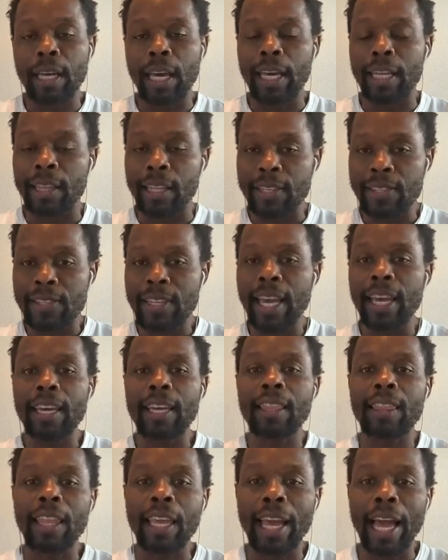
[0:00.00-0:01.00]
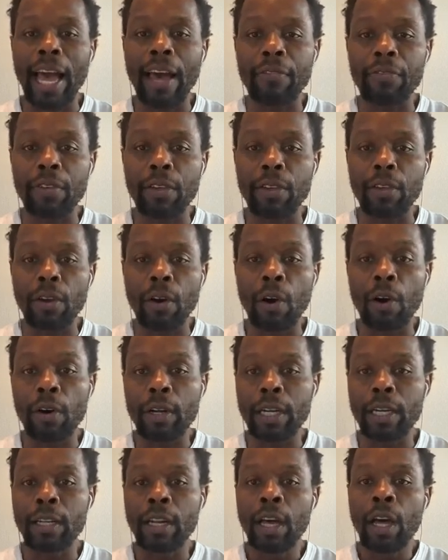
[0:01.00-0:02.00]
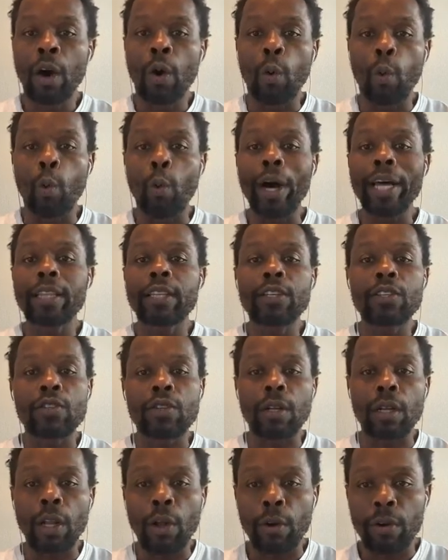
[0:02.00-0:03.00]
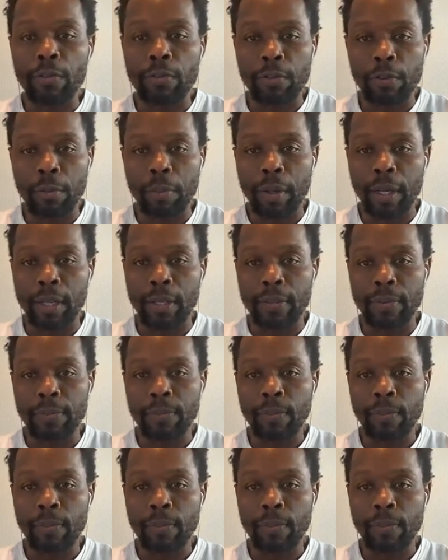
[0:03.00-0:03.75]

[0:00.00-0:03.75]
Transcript: And the second thing after you own it, what did you learn from it?